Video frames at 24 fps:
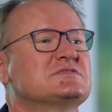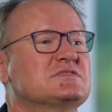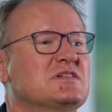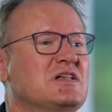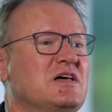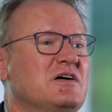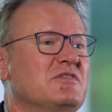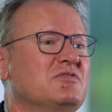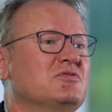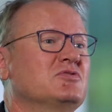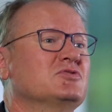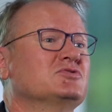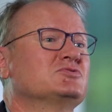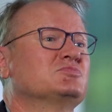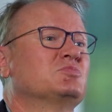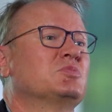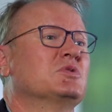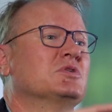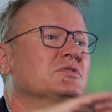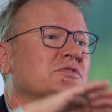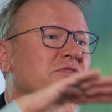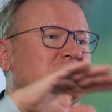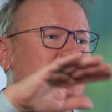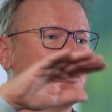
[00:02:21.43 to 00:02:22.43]
levels,
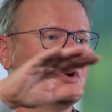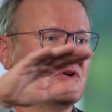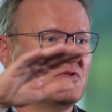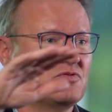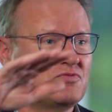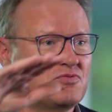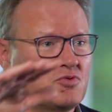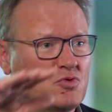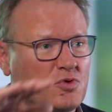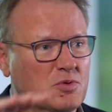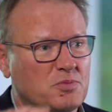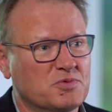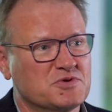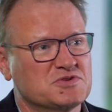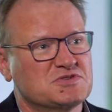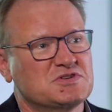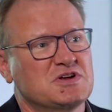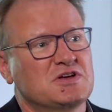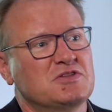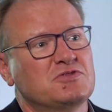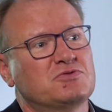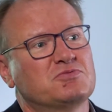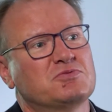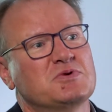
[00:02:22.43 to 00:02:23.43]
4%,
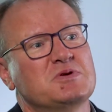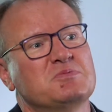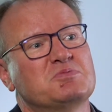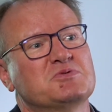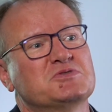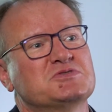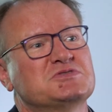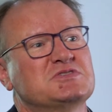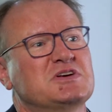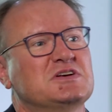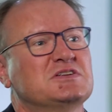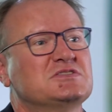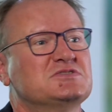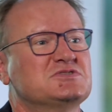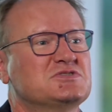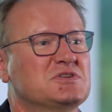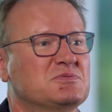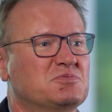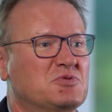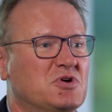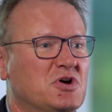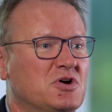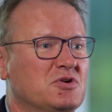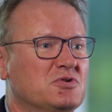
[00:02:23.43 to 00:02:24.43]
3%
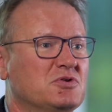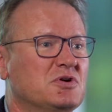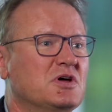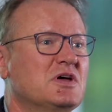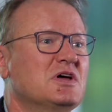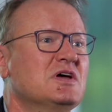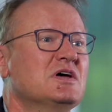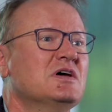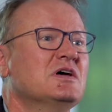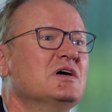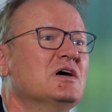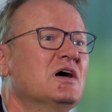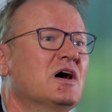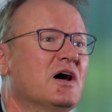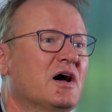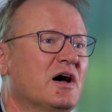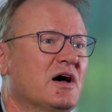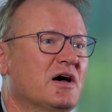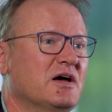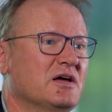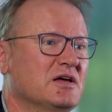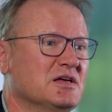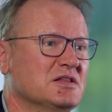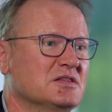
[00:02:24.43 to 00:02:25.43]
zip code
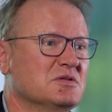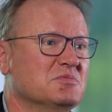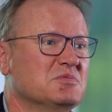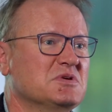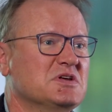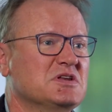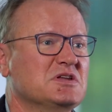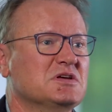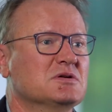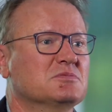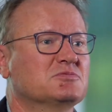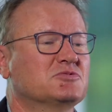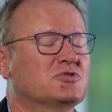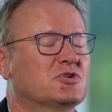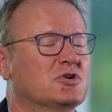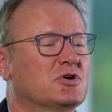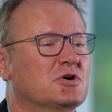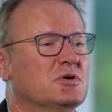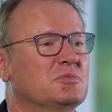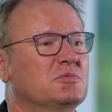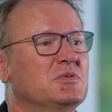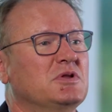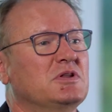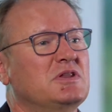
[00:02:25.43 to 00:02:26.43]
in the medium
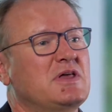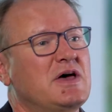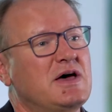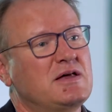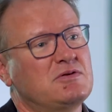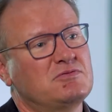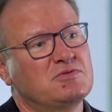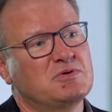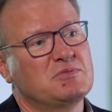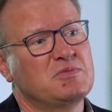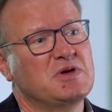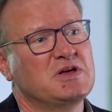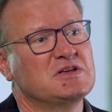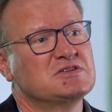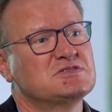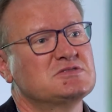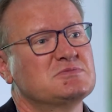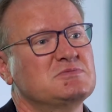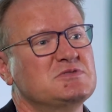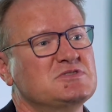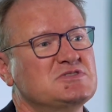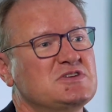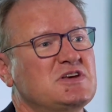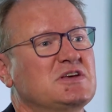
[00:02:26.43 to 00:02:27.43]
term? And that remains
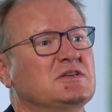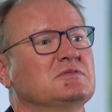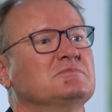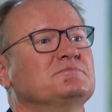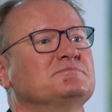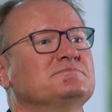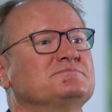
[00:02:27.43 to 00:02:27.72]
to be seen.